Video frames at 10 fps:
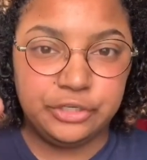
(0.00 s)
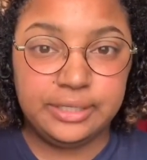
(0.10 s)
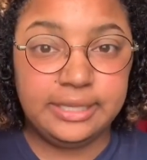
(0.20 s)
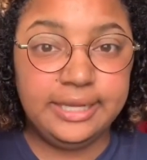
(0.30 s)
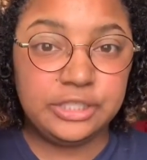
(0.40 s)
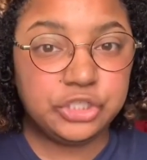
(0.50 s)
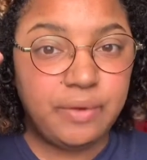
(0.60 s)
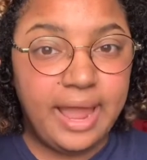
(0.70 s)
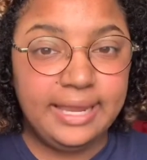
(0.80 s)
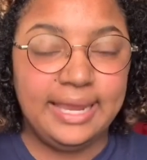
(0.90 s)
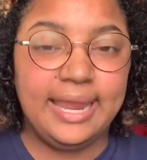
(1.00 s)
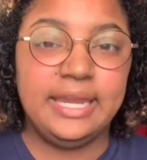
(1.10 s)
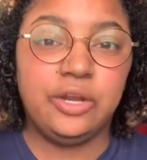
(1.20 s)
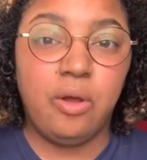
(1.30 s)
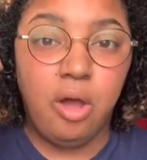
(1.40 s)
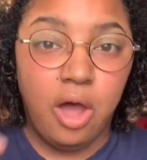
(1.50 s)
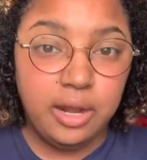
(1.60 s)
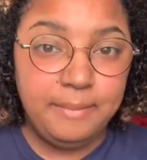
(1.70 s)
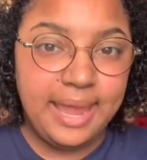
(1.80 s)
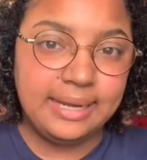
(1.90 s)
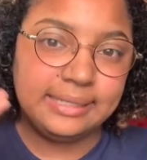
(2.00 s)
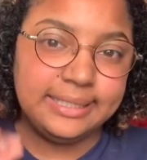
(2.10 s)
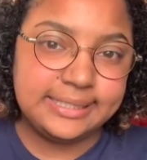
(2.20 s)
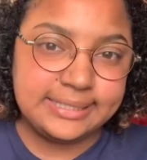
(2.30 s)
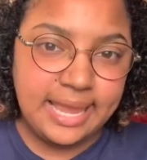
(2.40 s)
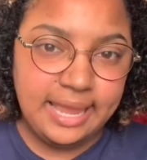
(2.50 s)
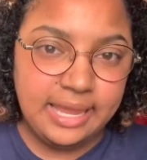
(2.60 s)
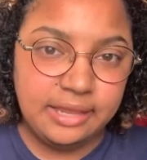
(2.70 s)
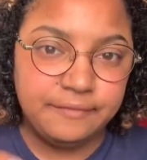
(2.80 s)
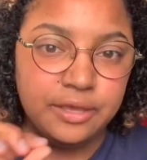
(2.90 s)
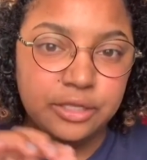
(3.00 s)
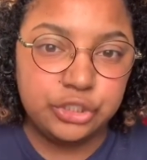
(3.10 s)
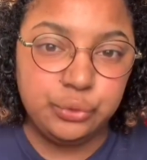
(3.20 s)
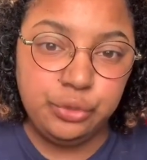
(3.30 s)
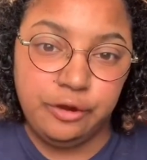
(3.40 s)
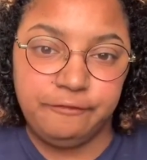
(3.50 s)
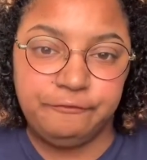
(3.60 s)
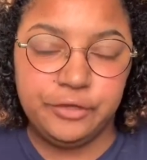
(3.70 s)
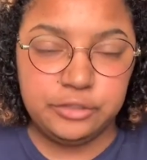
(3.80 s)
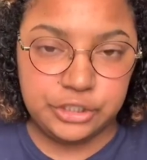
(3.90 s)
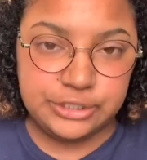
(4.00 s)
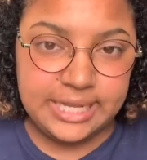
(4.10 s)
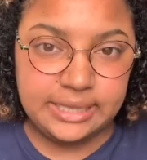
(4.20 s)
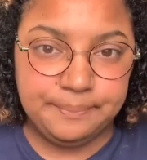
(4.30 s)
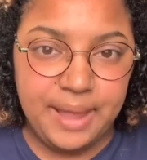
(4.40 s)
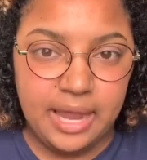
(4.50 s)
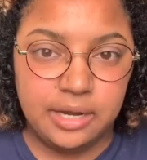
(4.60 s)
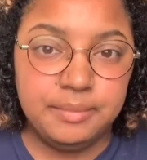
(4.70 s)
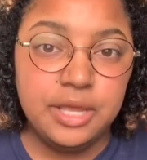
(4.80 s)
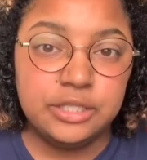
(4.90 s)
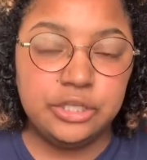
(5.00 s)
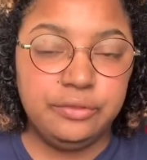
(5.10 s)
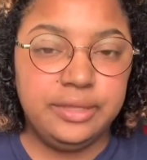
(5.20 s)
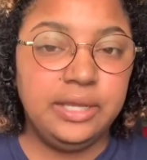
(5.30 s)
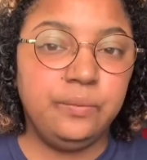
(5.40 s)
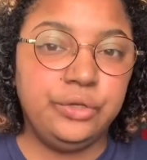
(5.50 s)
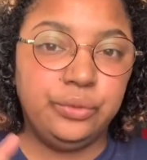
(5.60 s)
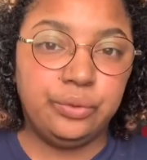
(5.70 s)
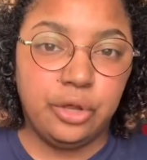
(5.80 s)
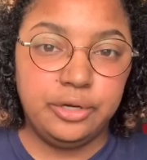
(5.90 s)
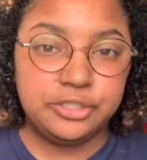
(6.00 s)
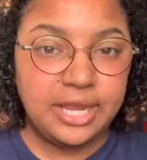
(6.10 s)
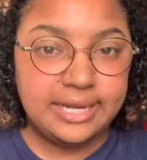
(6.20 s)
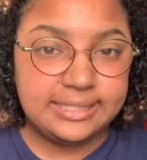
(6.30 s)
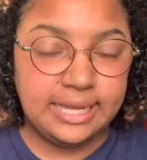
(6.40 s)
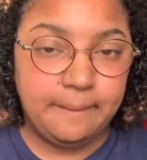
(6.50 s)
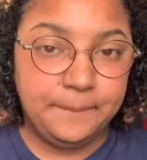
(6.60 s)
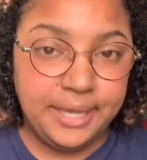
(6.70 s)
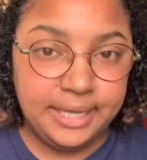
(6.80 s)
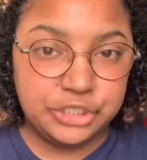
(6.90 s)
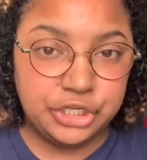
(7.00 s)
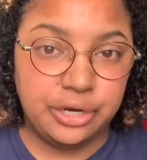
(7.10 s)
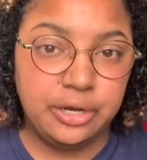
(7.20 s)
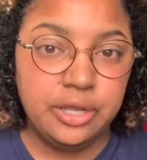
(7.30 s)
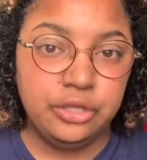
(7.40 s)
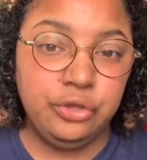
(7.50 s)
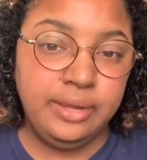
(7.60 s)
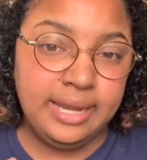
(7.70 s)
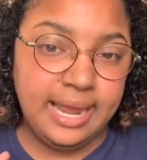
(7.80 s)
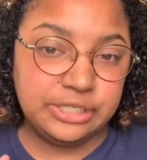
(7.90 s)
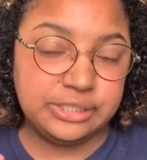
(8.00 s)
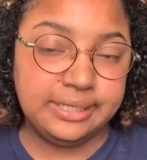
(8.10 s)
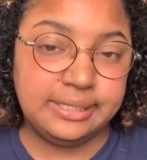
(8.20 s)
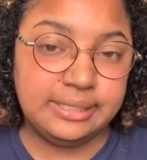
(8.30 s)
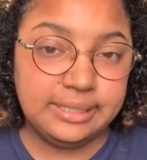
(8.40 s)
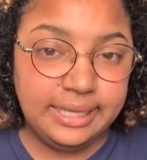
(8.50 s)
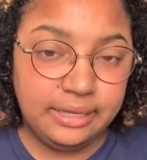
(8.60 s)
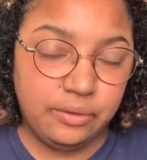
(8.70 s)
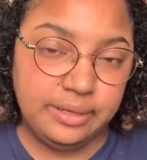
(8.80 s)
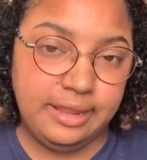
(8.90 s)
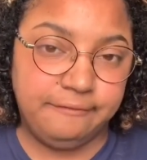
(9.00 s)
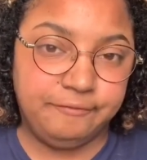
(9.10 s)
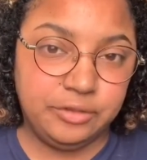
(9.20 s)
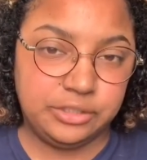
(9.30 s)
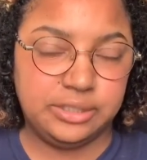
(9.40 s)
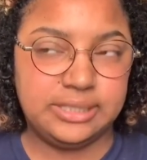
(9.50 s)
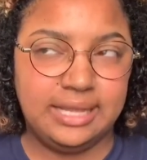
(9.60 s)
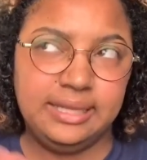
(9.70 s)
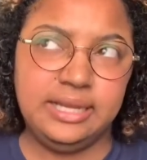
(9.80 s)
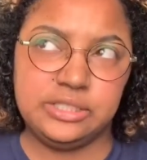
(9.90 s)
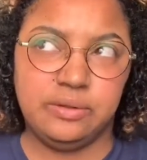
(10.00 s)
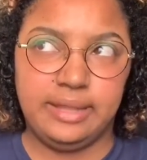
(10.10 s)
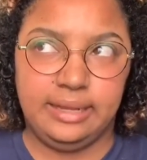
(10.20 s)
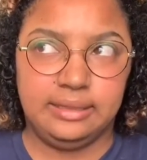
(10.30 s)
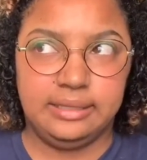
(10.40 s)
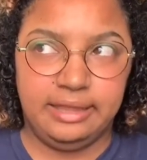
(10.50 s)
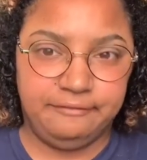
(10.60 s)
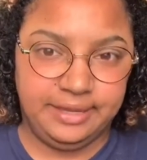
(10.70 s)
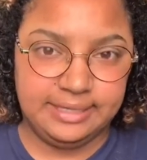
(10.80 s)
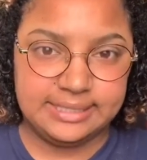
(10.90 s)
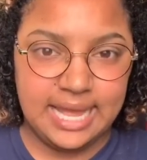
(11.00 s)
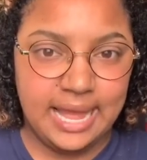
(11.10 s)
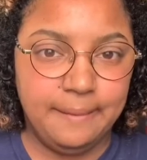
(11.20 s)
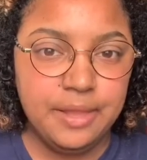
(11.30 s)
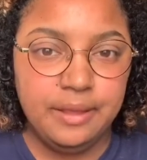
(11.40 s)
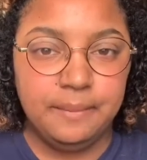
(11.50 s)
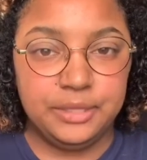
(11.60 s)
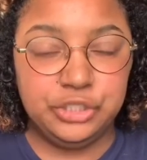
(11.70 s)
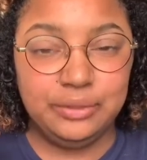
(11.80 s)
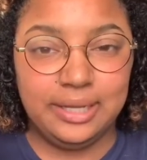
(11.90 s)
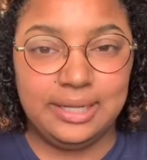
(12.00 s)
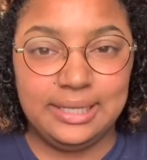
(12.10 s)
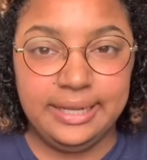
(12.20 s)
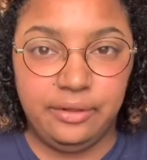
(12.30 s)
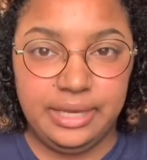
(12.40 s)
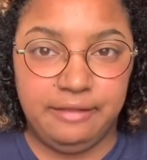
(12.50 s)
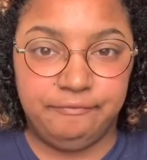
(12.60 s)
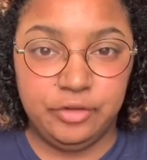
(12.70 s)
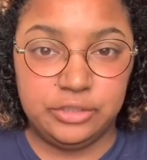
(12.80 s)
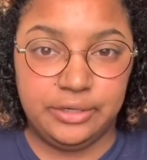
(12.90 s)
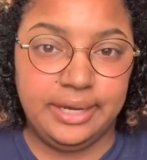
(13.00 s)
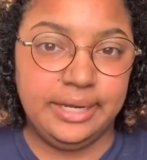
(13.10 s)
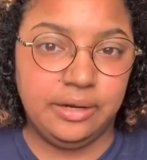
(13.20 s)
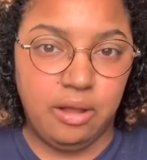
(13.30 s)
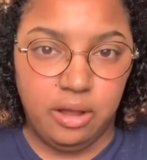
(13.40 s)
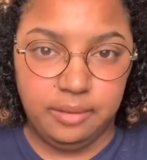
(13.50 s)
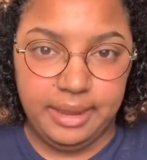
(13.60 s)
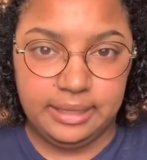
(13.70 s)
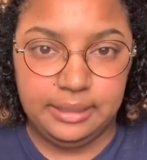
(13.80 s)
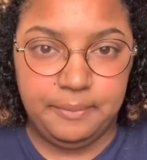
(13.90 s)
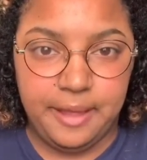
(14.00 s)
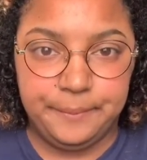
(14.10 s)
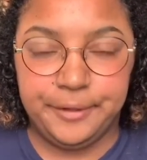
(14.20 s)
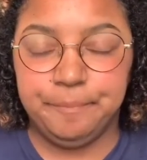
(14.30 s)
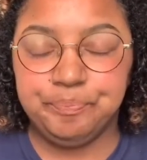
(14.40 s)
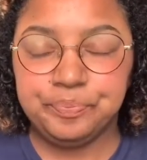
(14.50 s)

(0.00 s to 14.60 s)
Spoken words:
Click try it, and it'll automatically save to your filters at the bottom. So then when you go to try to take a picture, you can actually click on that filter. I think it's on like the left hand side, but you could click on that filter and it'll automatically pop up.